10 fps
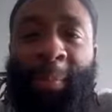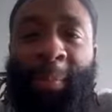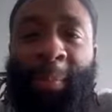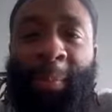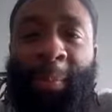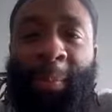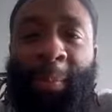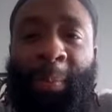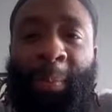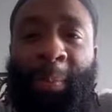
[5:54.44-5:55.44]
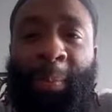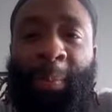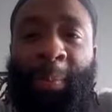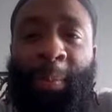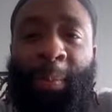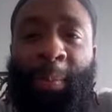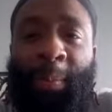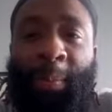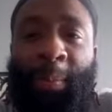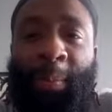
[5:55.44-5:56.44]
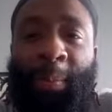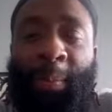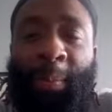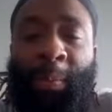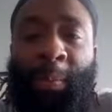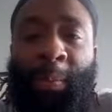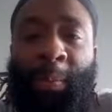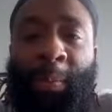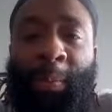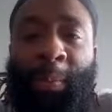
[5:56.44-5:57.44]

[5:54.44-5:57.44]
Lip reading: The person shown says nothing.